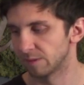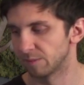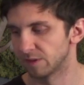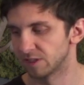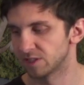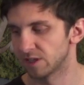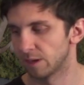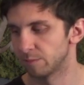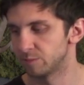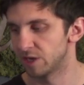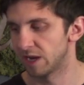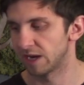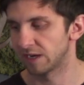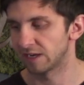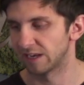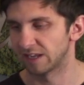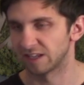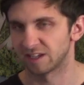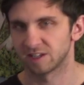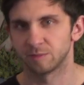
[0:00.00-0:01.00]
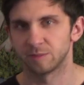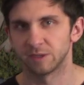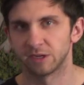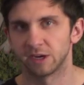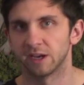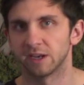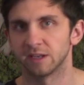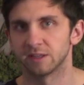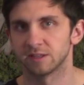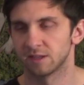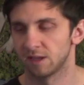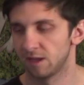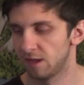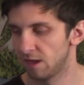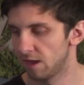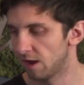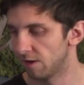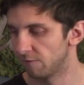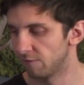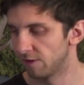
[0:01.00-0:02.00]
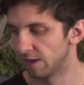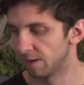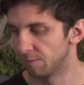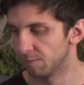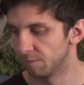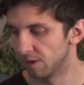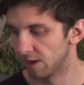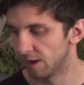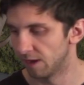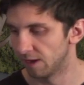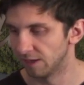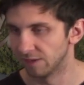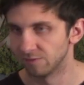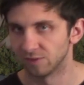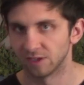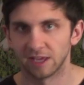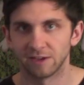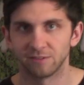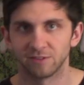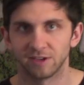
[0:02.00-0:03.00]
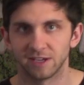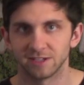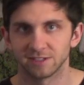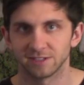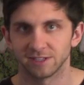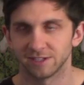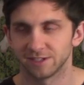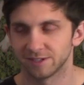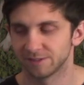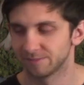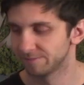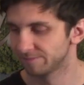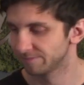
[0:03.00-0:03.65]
but subject and experience of him living life in Iceland.